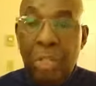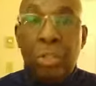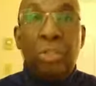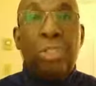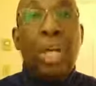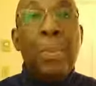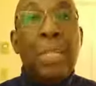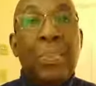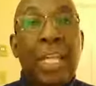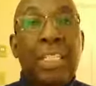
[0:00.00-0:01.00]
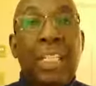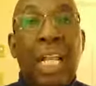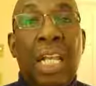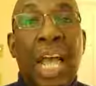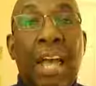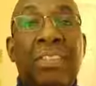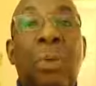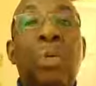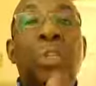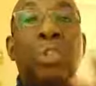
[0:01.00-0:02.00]
So some of the things in our lives
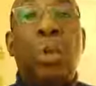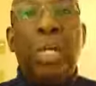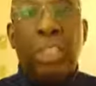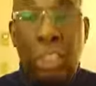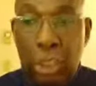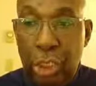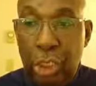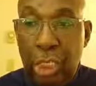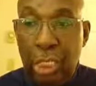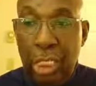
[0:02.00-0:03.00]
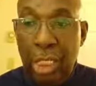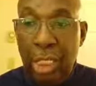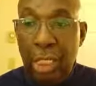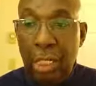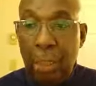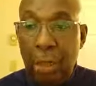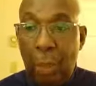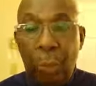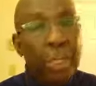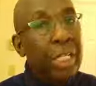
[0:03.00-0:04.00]
that we're doing good,
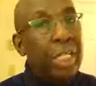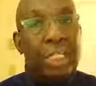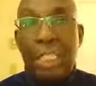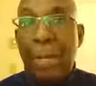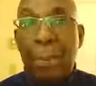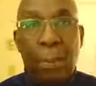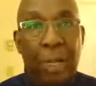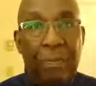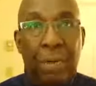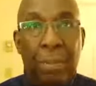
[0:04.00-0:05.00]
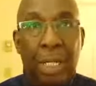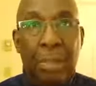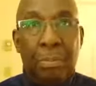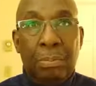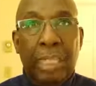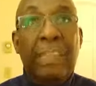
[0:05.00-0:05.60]
we need to separate from them.